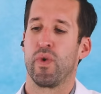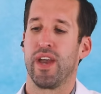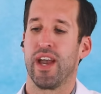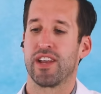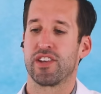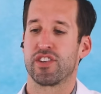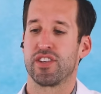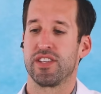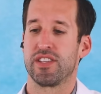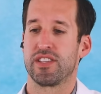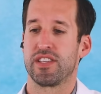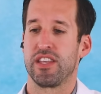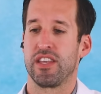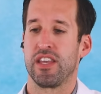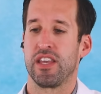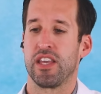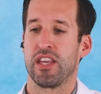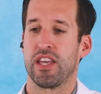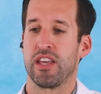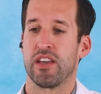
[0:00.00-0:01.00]
we actually
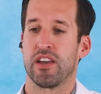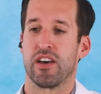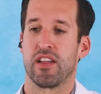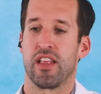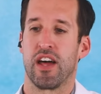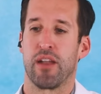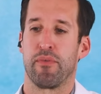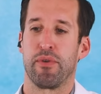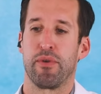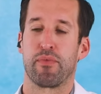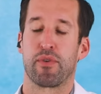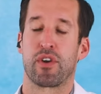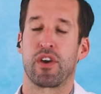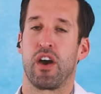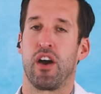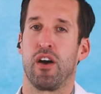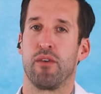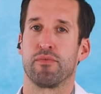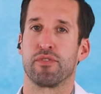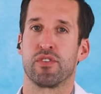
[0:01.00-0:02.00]
see a lot of people
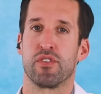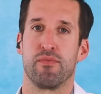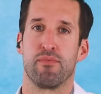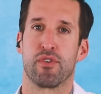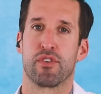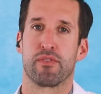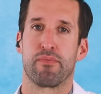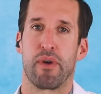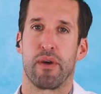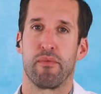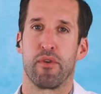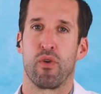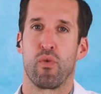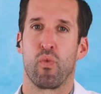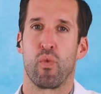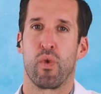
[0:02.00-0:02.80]
come to the emergency department